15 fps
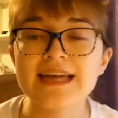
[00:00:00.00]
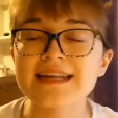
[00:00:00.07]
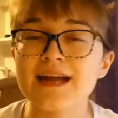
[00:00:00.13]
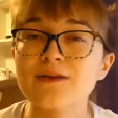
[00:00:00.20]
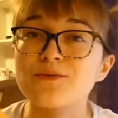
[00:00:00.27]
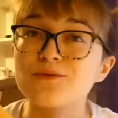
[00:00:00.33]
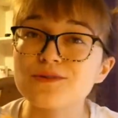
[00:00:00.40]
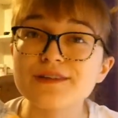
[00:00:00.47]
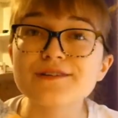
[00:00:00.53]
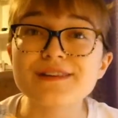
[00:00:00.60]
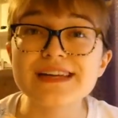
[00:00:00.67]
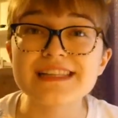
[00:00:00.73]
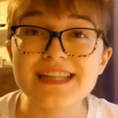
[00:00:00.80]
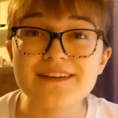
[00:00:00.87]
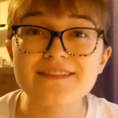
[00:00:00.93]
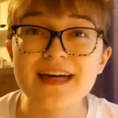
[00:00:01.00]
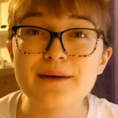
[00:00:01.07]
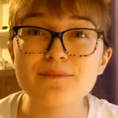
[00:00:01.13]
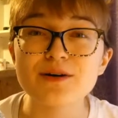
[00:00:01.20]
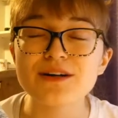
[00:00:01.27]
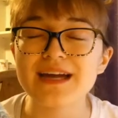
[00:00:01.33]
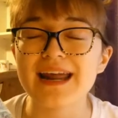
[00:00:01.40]
and I really, really love
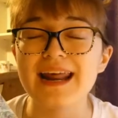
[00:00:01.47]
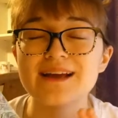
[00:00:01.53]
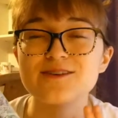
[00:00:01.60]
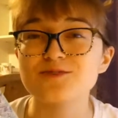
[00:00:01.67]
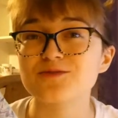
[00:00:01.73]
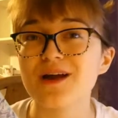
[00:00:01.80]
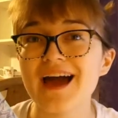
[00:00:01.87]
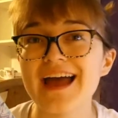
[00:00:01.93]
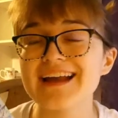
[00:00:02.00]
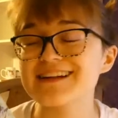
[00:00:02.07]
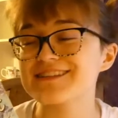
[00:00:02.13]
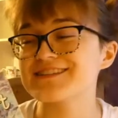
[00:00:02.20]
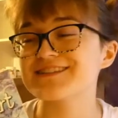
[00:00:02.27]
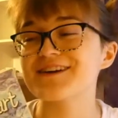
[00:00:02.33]
that book, and I cried,